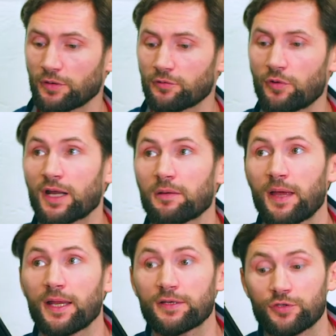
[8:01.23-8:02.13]

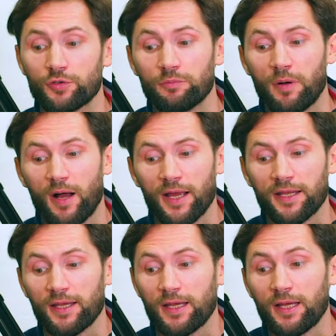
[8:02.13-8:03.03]
recommend you
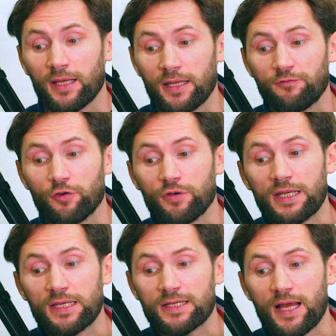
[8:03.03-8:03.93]
buy. If you
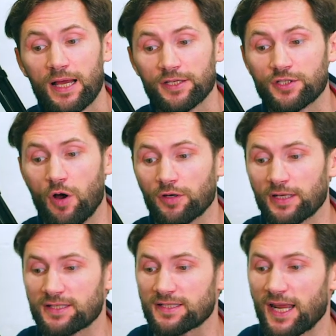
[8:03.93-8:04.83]
need a
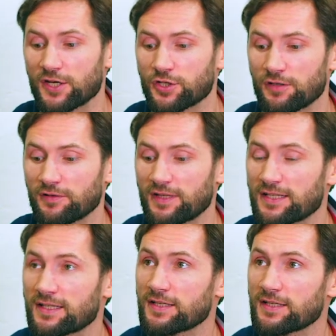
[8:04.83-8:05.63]
docking station, this is